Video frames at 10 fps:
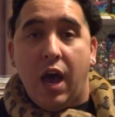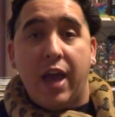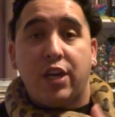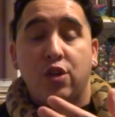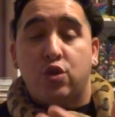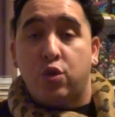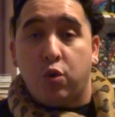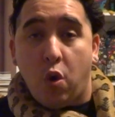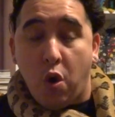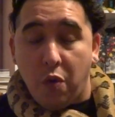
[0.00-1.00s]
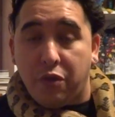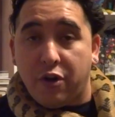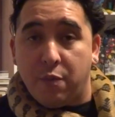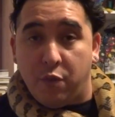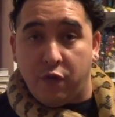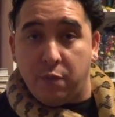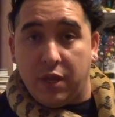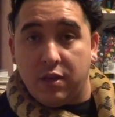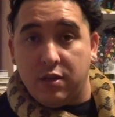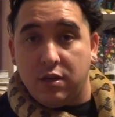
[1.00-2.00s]
I control their
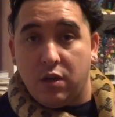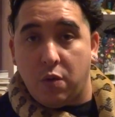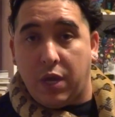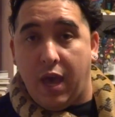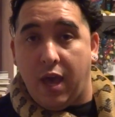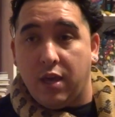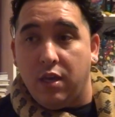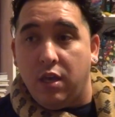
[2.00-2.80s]
movements, okay?